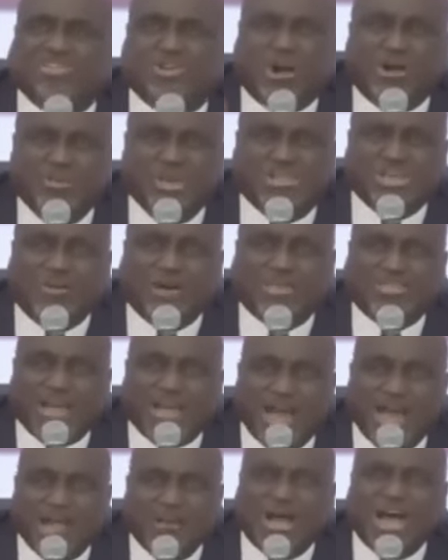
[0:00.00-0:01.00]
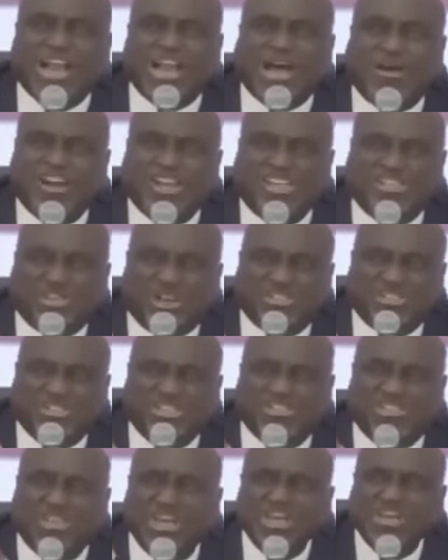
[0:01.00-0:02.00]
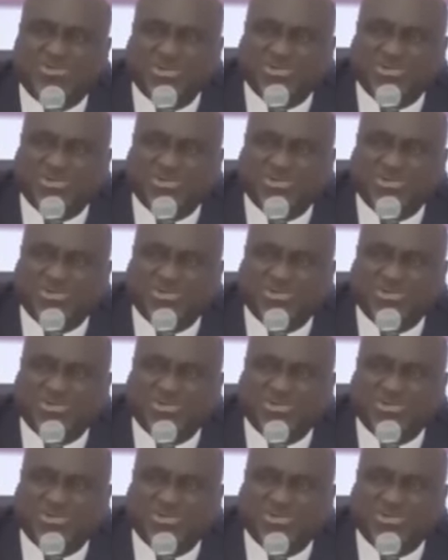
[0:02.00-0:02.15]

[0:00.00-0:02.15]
us commit our time and our resources